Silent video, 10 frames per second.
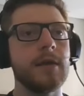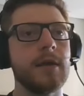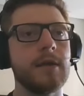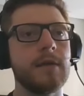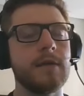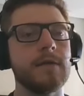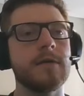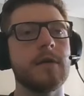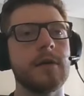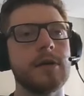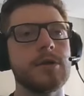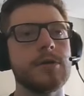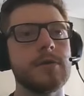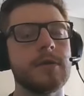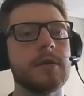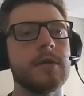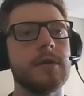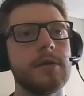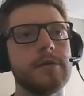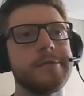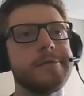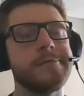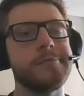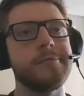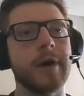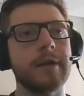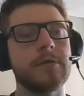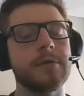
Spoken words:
and this is going to do what?